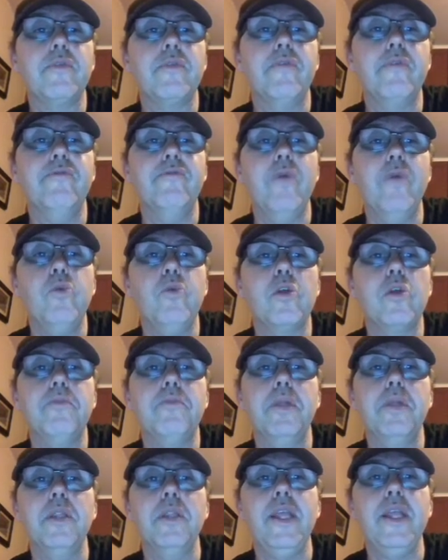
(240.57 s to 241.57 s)
of the voters
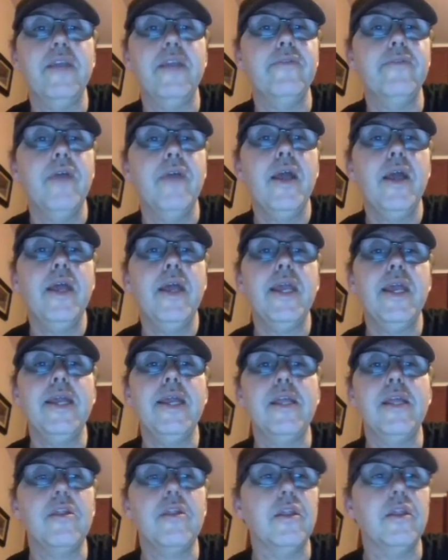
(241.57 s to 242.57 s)
believe
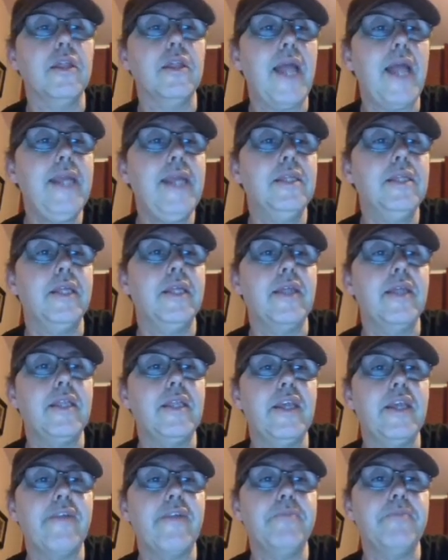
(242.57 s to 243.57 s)
it is likely that
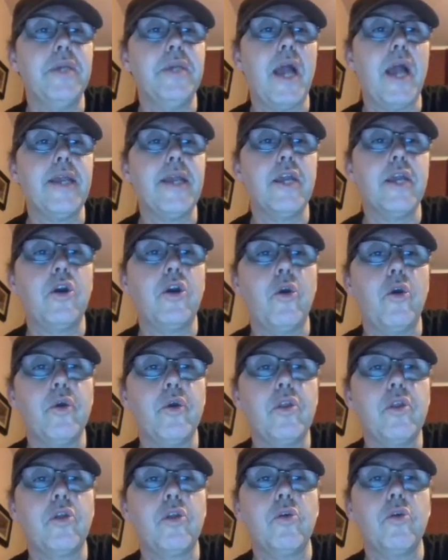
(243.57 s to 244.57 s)
the FBI
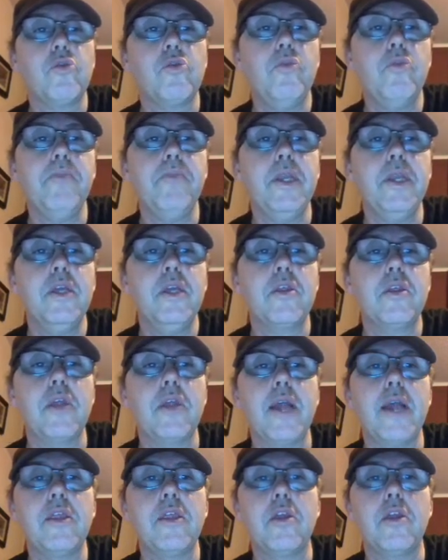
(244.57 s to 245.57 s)
encouraged social media
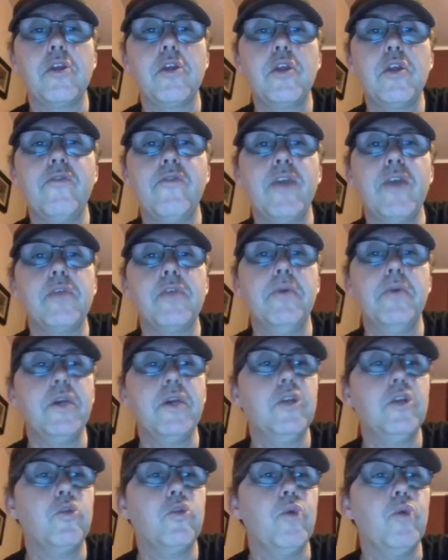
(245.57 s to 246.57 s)
sites such as Facebook
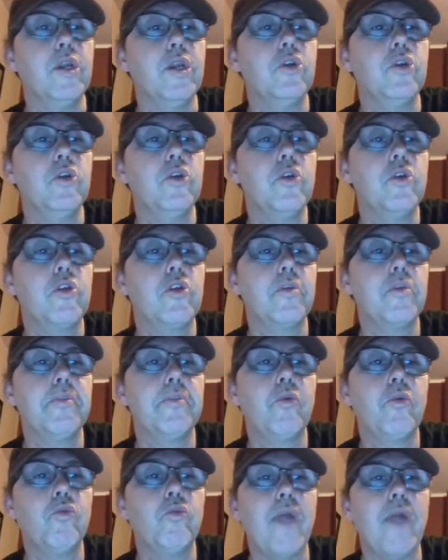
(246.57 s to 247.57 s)
and Twitter to
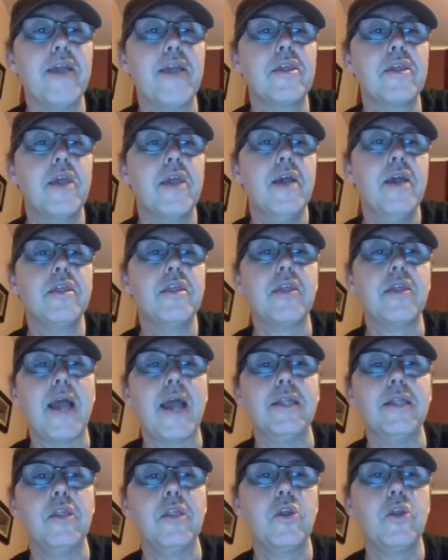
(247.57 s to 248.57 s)
suppress,
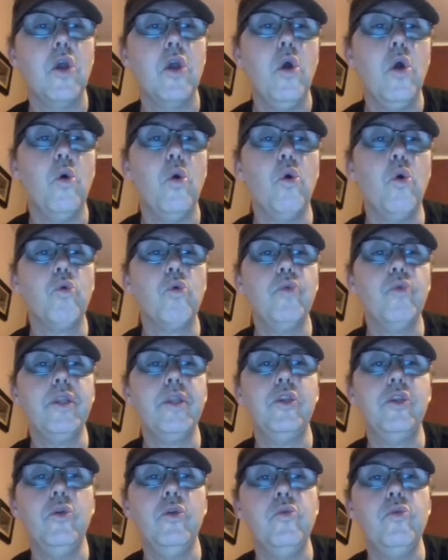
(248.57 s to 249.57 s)
silence, or
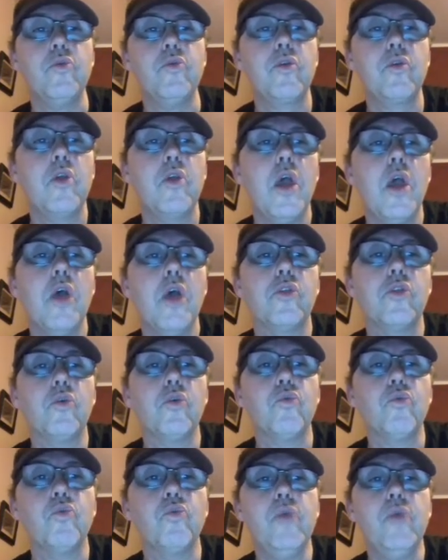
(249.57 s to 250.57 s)
reduce the
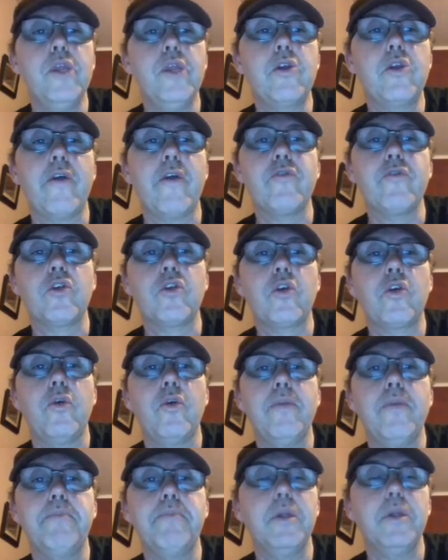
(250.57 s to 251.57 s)
reach of
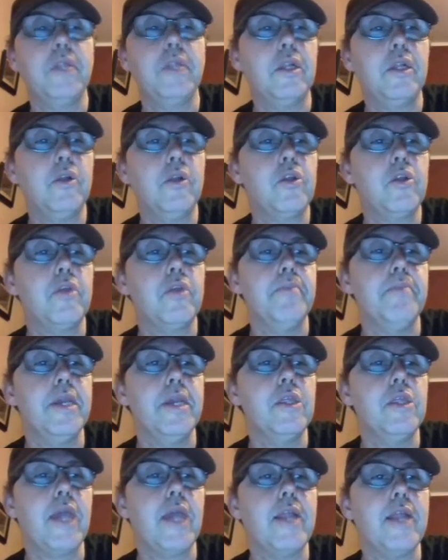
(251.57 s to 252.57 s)
certain political
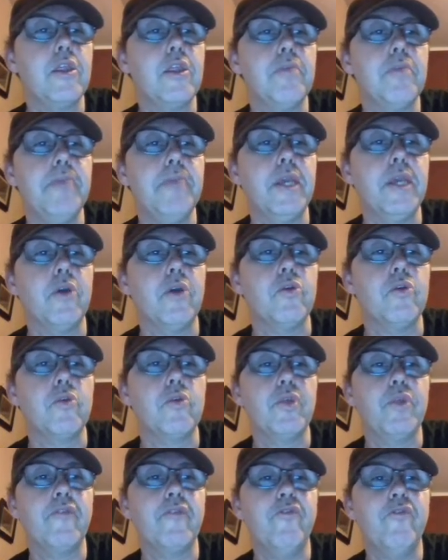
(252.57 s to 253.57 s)
speech and speakers,
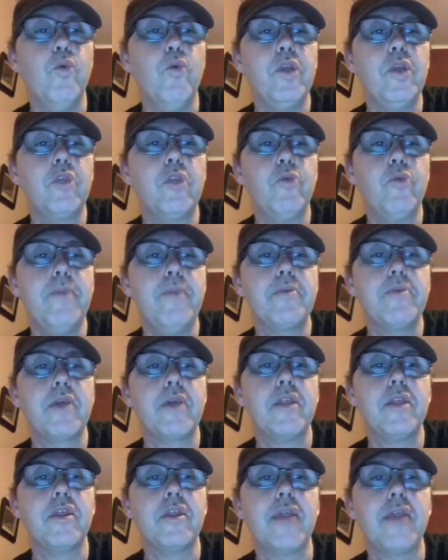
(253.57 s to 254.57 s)
with
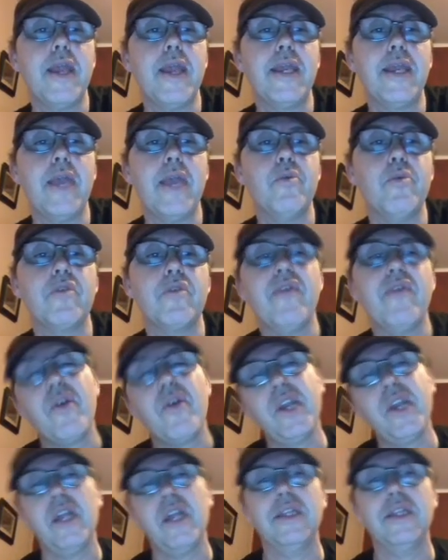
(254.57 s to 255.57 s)
43% saying it was
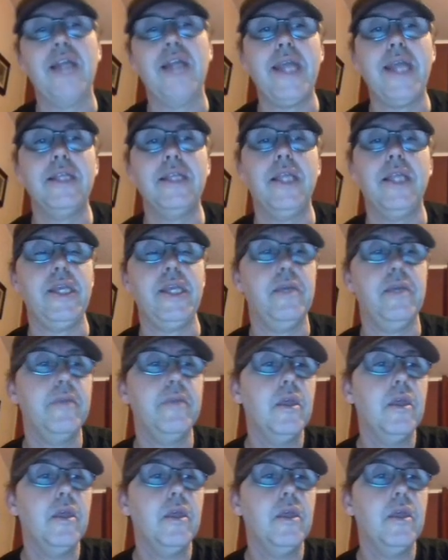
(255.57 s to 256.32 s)
very likely.